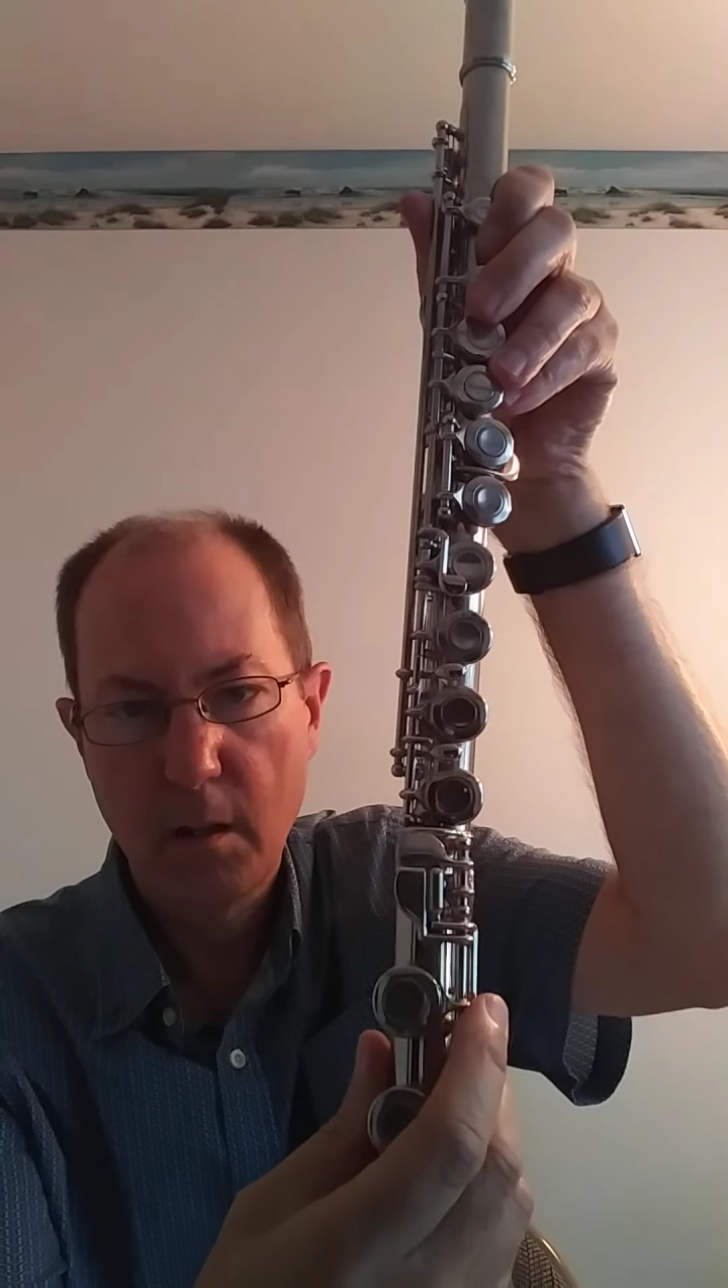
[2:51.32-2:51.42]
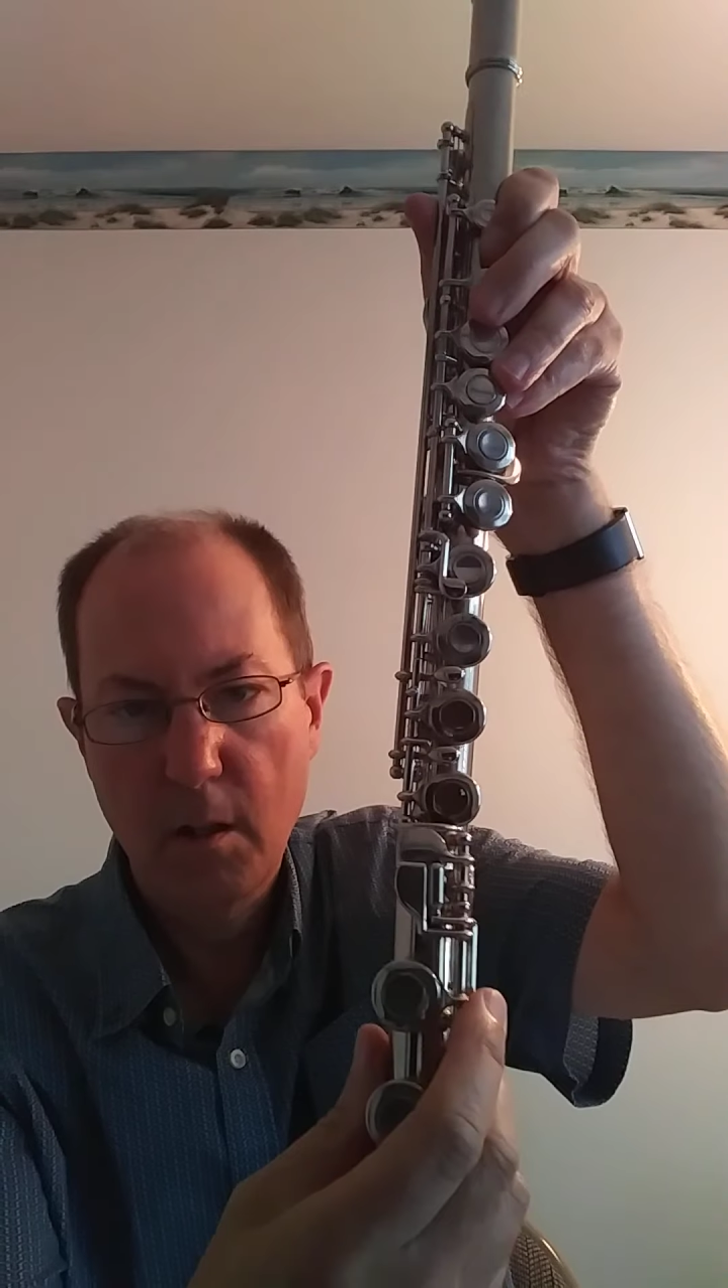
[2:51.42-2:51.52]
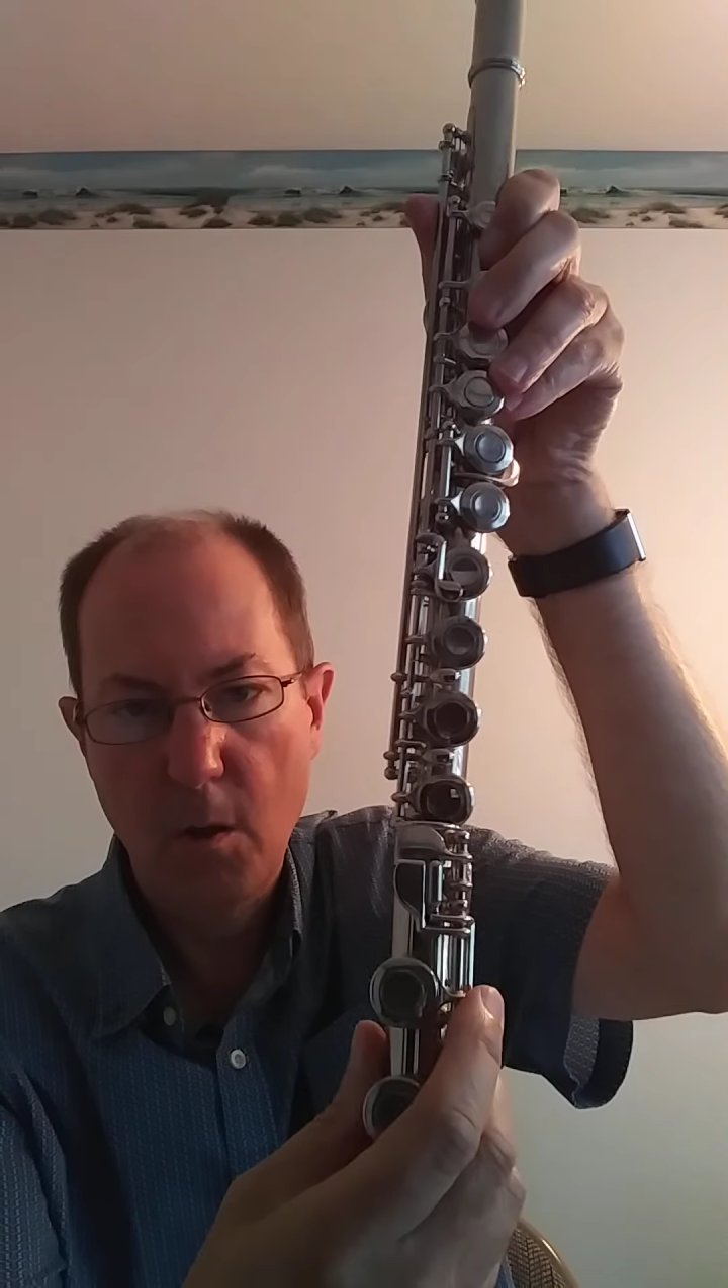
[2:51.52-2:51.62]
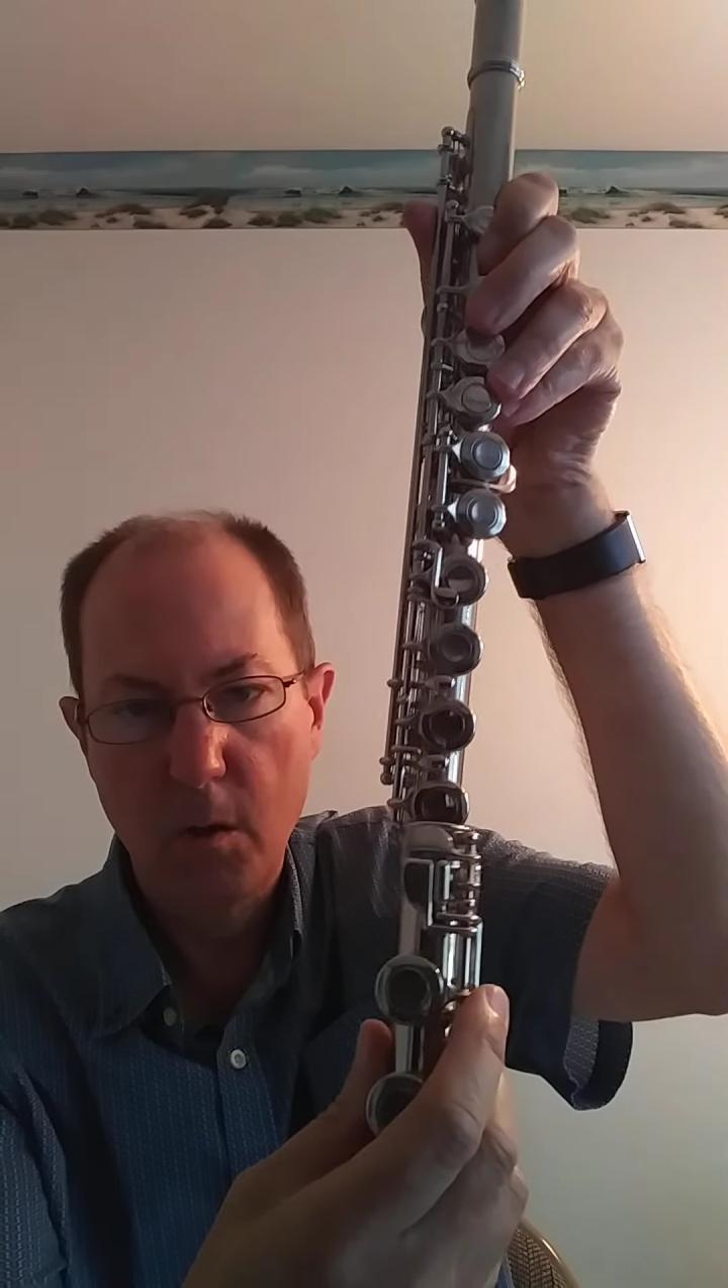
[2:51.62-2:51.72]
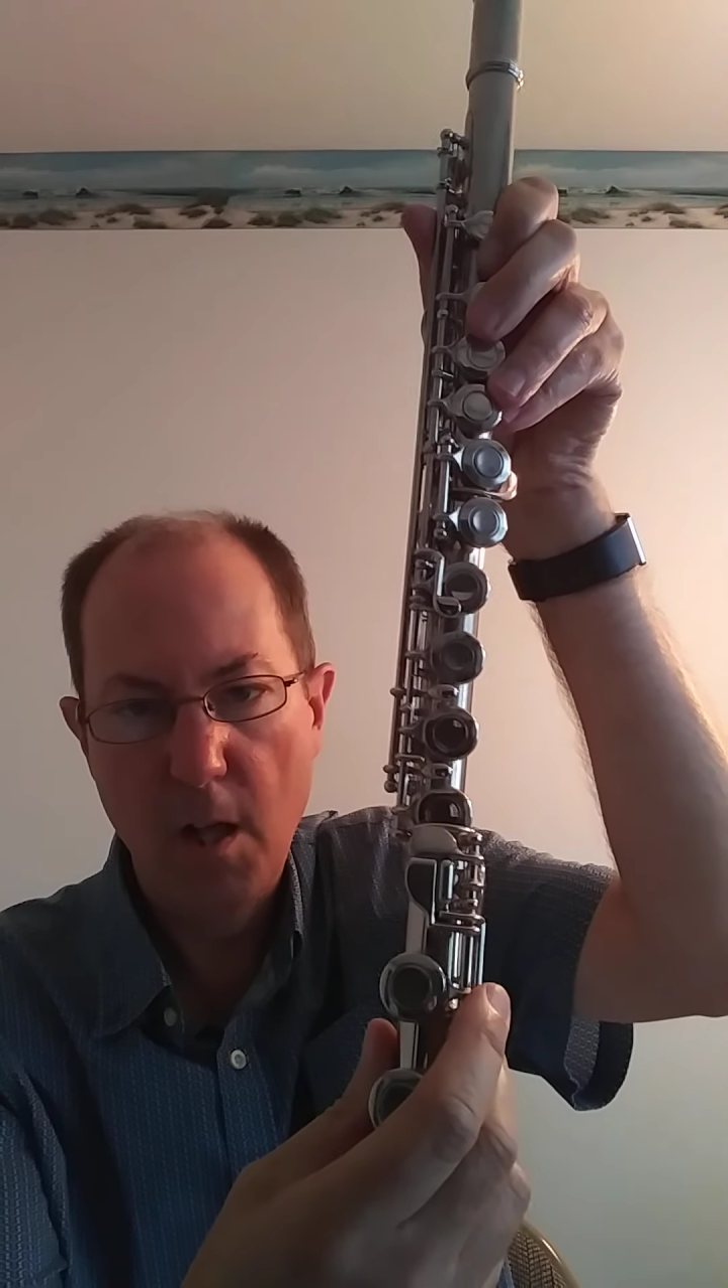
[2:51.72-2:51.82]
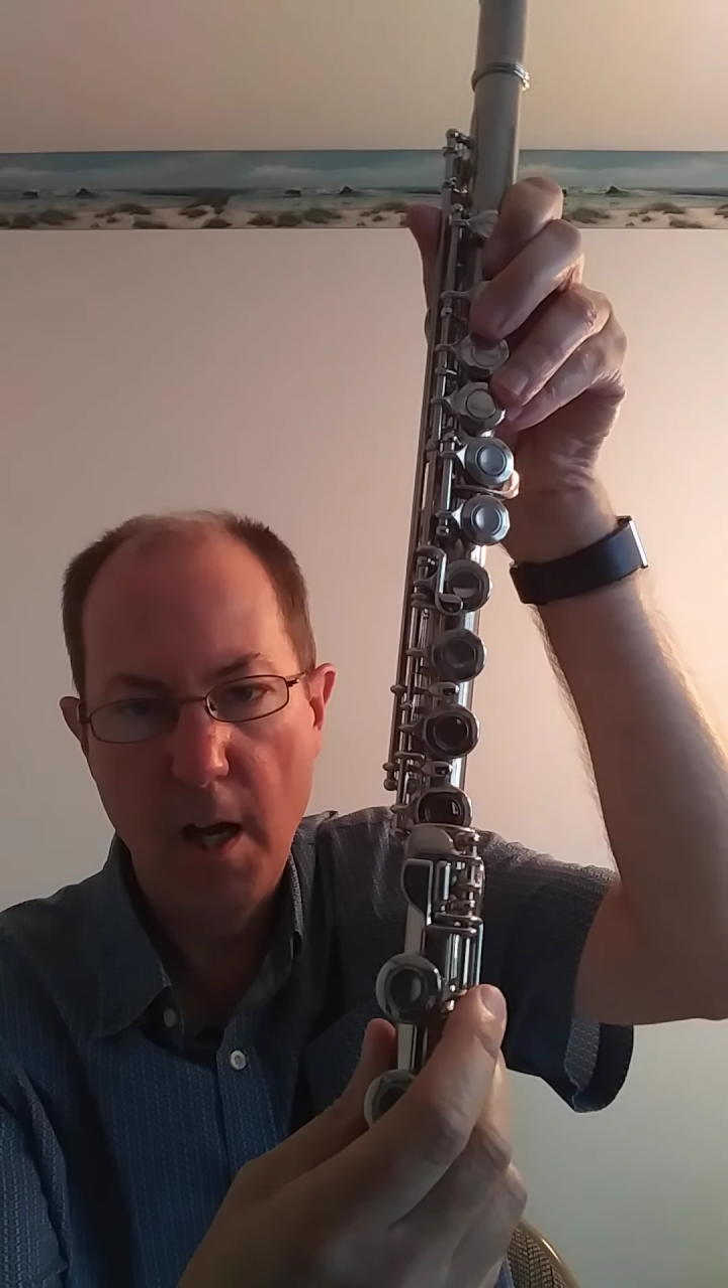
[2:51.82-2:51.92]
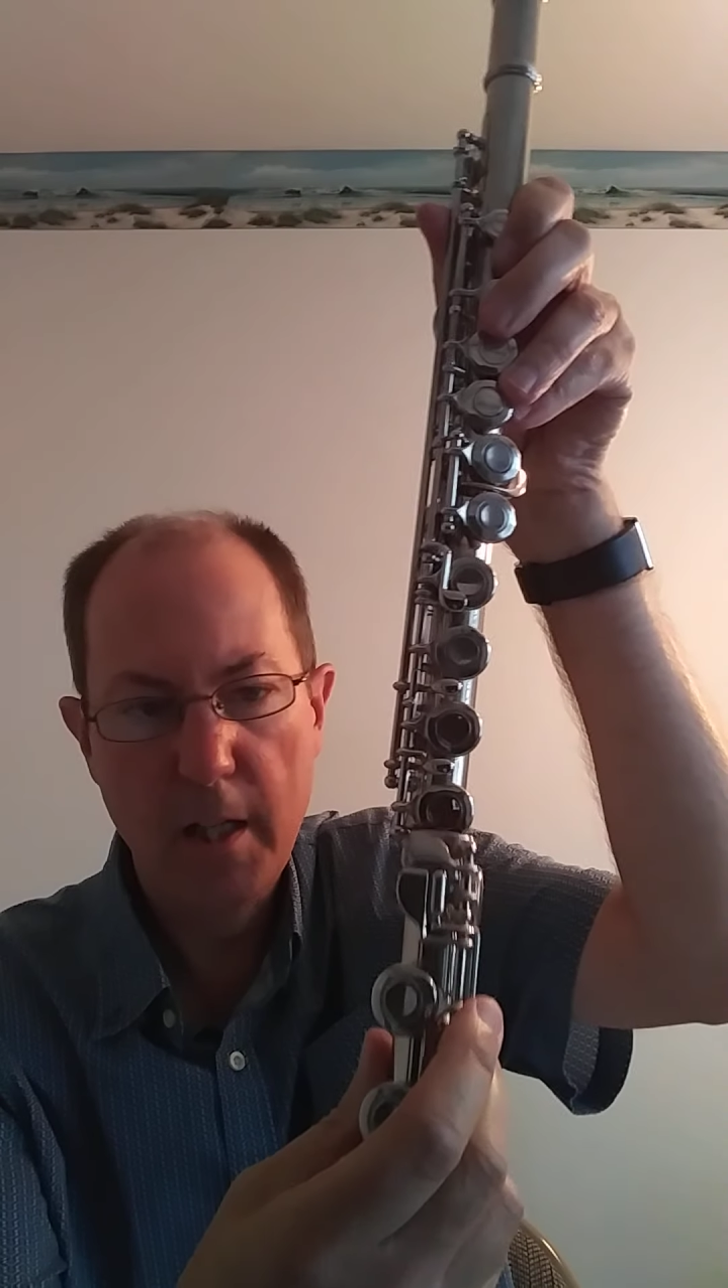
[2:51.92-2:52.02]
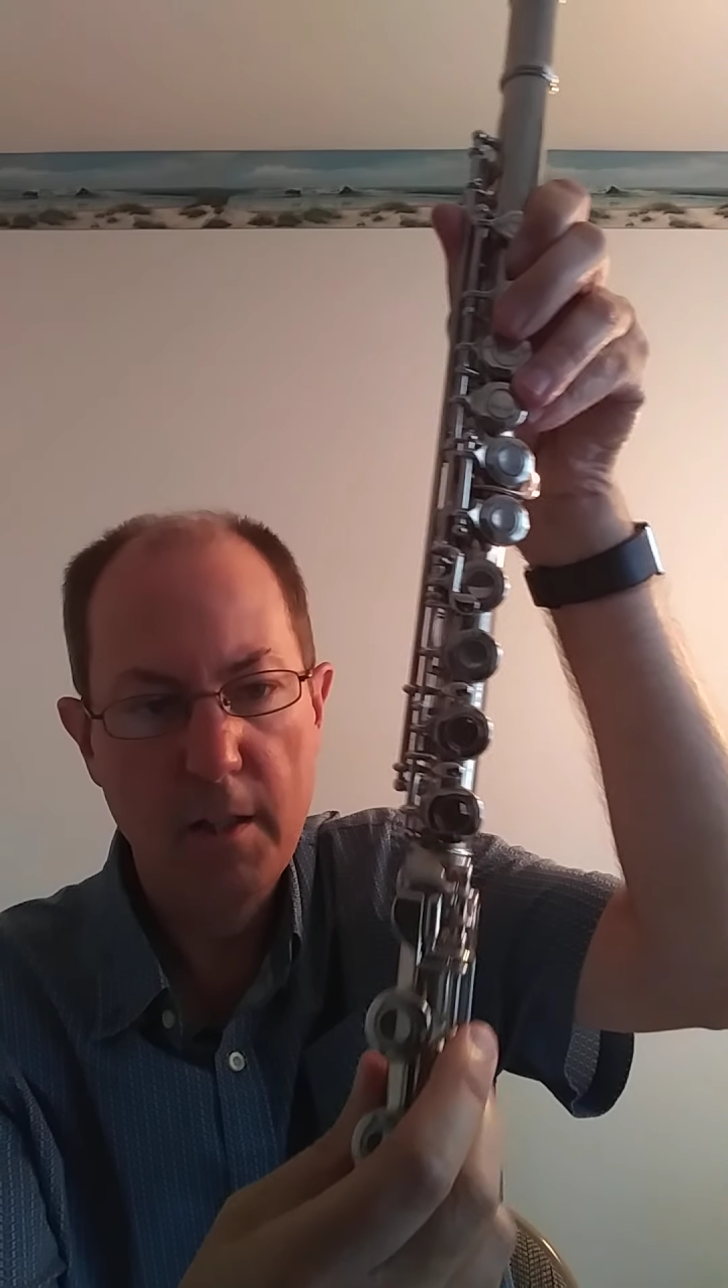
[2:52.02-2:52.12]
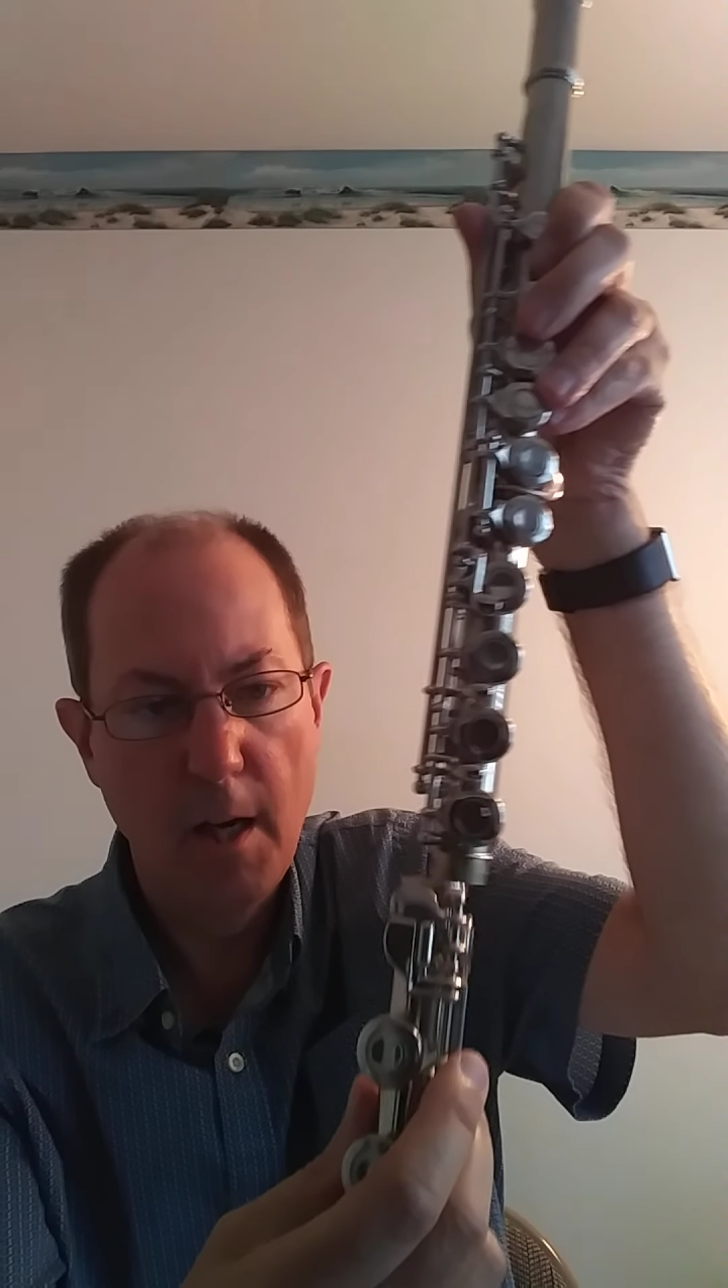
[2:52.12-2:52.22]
go lined